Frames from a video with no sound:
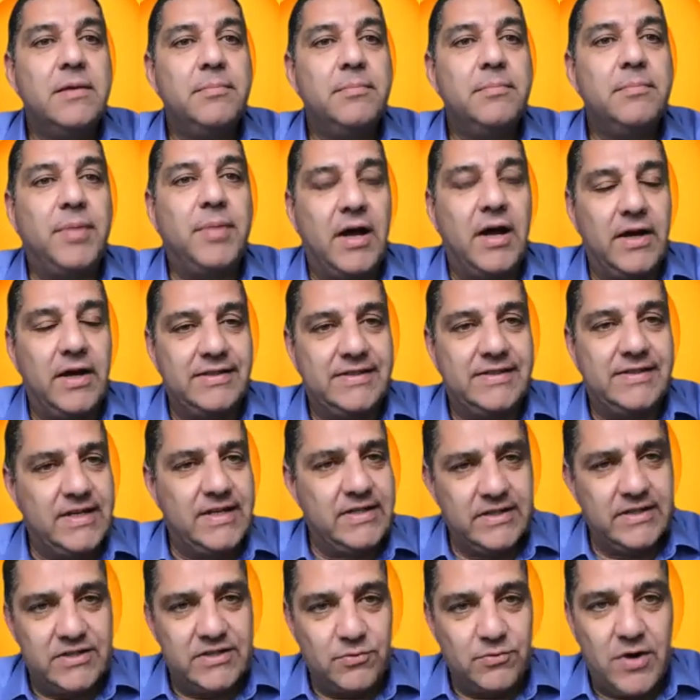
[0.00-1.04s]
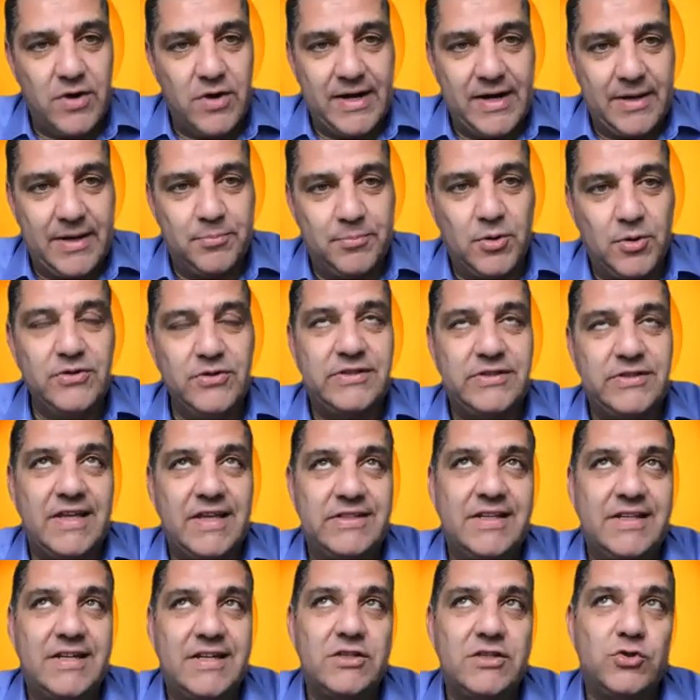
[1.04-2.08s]
but it's easy to write a process.
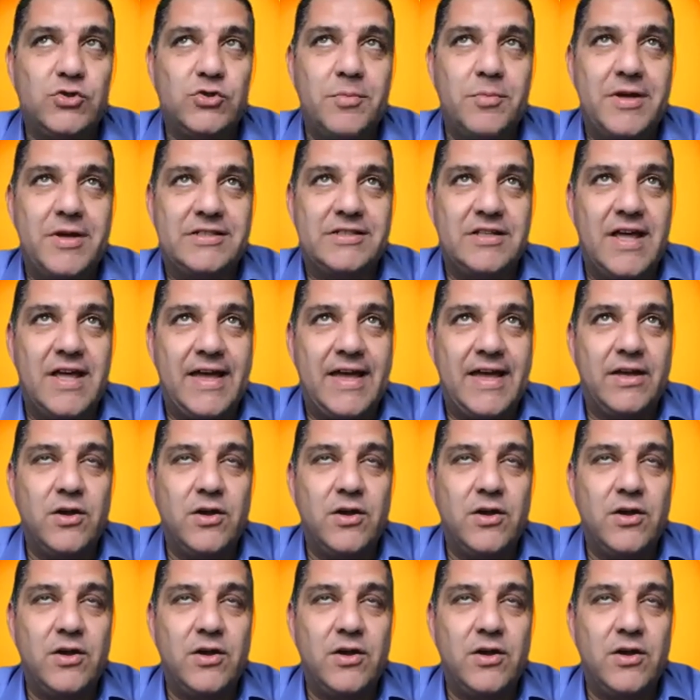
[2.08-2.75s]
And it's almost like